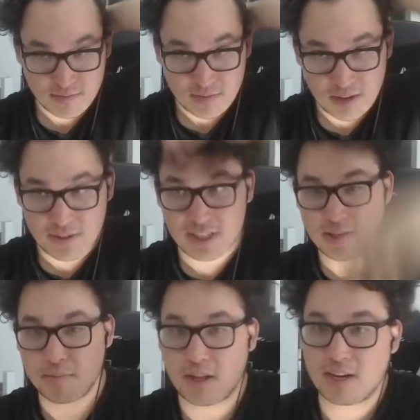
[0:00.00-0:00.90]
If he does a
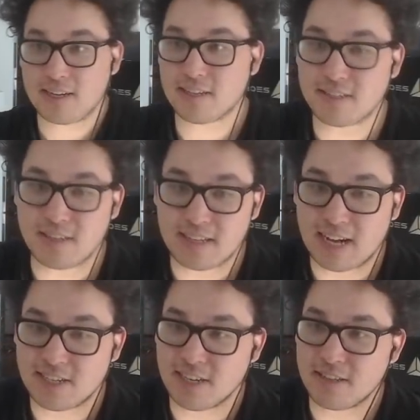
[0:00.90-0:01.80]
block and doesn't
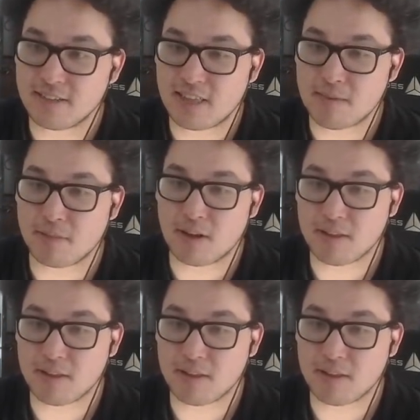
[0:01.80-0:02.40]
attach anything to that block,